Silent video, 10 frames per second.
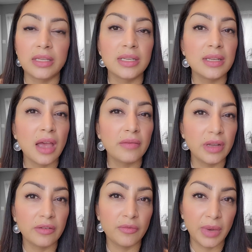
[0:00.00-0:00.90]
I didn't have
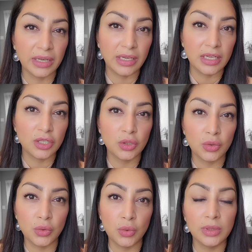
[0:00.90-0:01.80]
enough money to
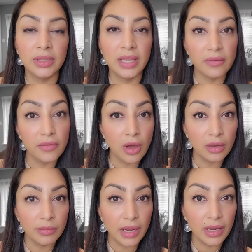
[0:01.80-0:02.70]
live
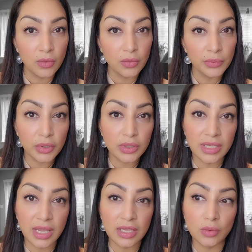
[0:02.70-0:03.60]
on my own per
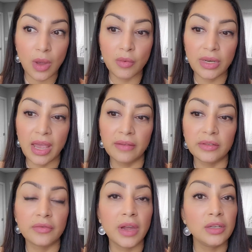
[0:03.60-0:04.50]
se, so I would have
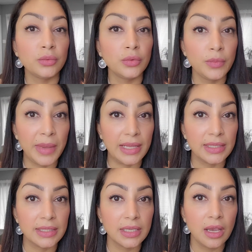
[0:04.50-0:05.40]
to find
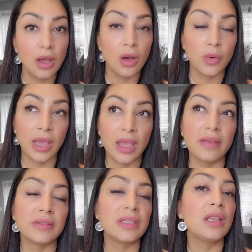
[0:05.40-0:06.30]
roommates, okay?
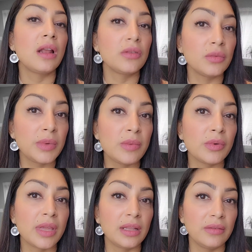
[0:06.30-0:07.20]
I've seen other
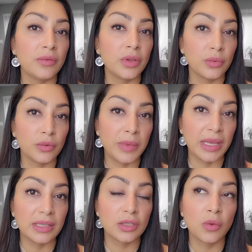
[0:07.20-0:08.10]
people that live with
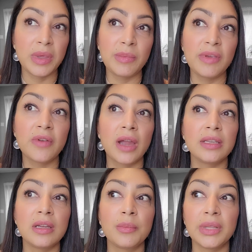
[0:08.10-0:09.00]
roommates, so maybe
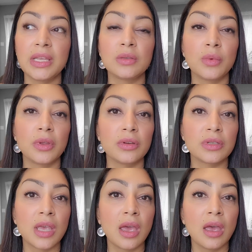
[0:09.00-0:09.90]
finding a place where
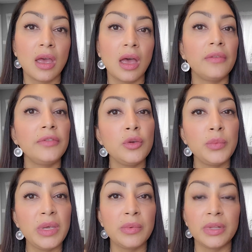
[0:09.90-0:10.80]
there's a few
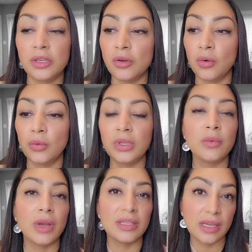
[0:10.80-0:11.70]
people and you're only
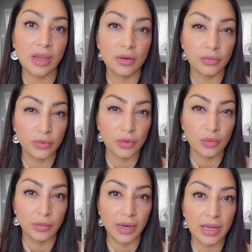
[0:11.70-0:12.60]
renting out a
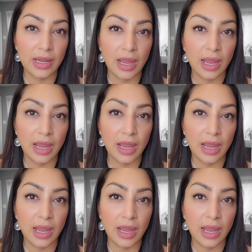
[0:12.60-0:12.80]
room, right?